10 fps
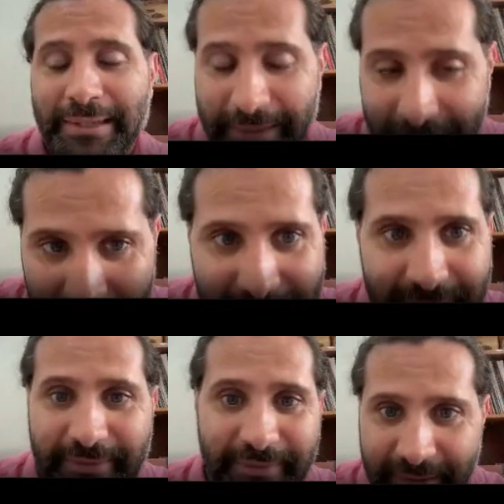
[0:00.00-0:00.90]

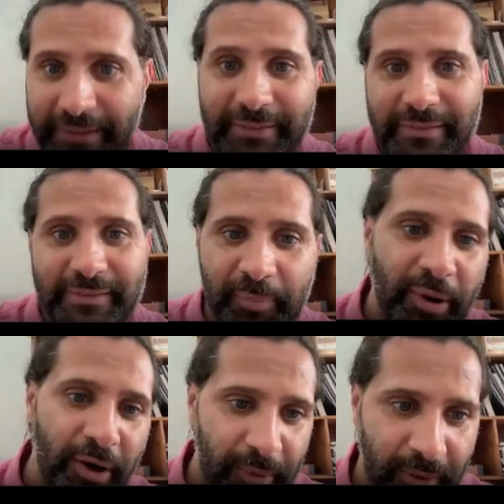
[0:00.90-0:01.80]
yes, this is a
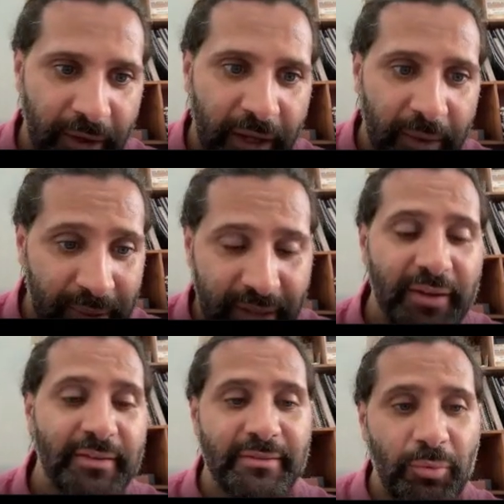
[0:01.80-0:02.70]
problem
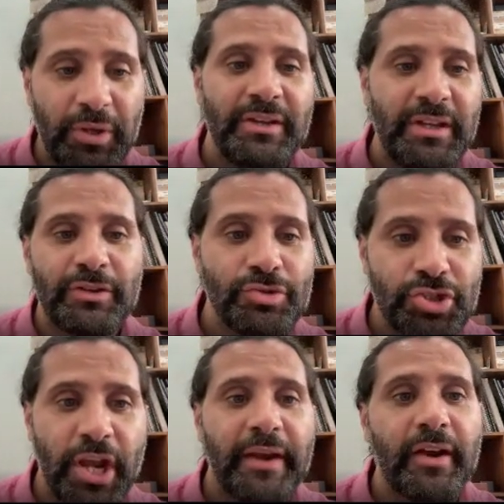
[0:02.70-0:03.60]
because we need to
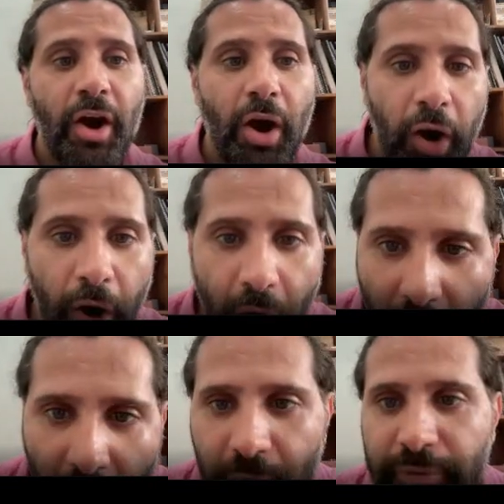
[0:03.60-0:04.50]
check
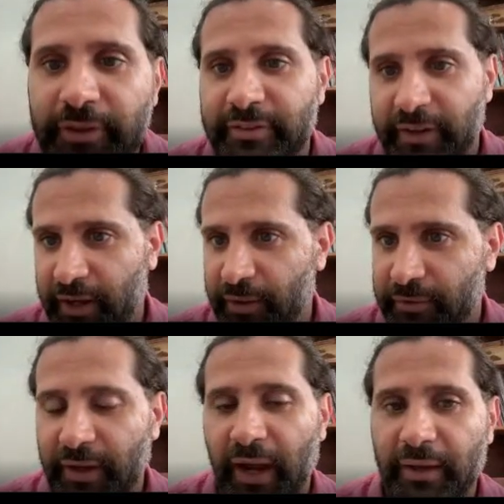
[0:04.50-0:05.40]
all
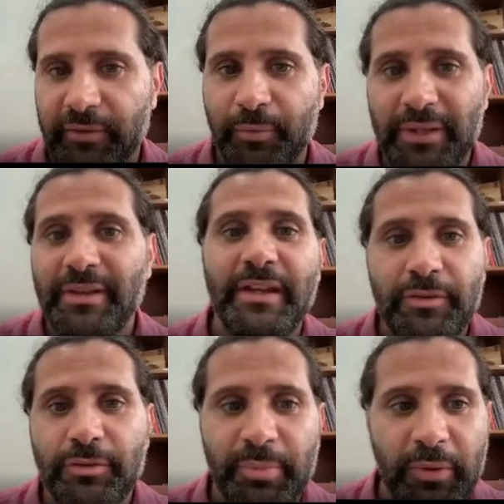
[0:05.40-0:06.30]
details, guys. We
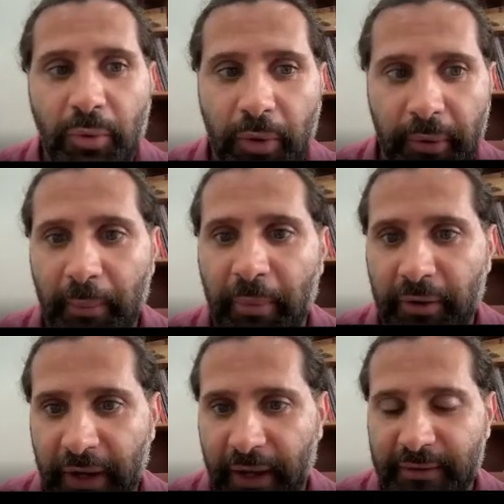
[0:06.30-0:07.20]
need to be worried
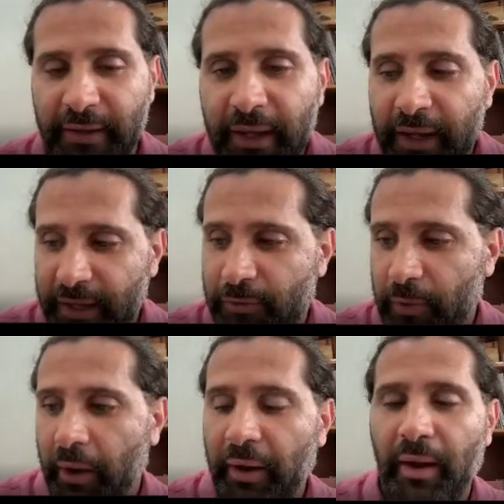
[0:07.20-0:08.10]
about that. It's
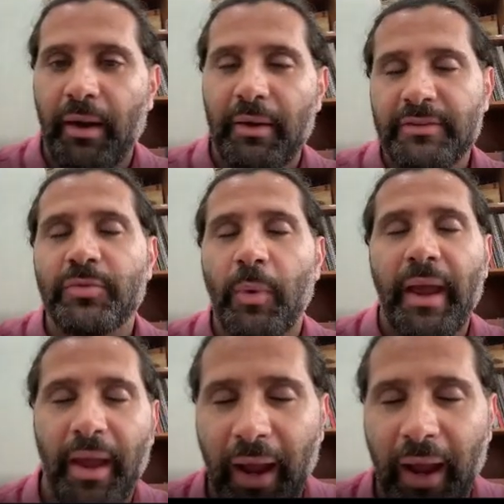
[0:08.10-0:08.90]
why I